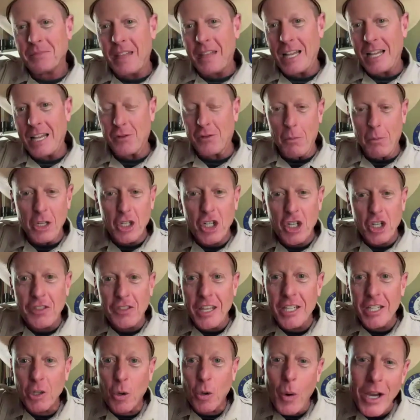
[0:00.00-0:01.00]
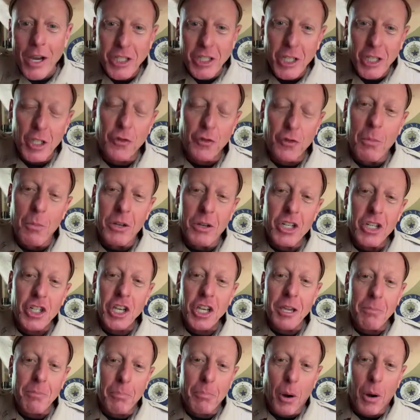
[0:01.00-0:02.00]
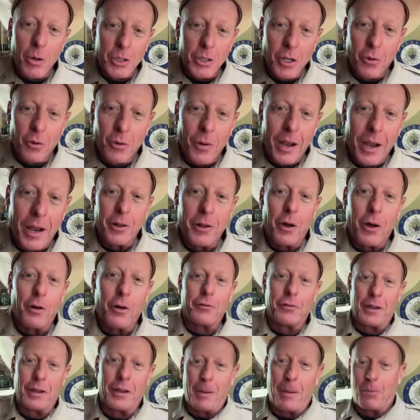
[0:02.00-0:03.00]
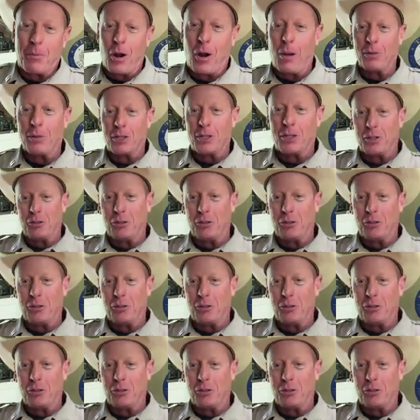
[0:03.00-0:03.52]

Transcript: that's from a. Uh, really, this question's from a sheep person, Randolph. I oh yeah,